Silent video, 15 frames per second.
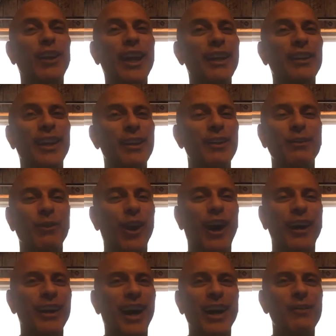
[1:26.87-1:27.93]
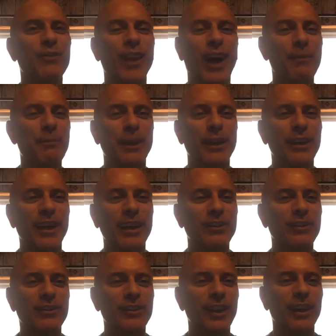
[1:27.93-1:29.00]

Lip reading: lately, Ron. I've not been. It's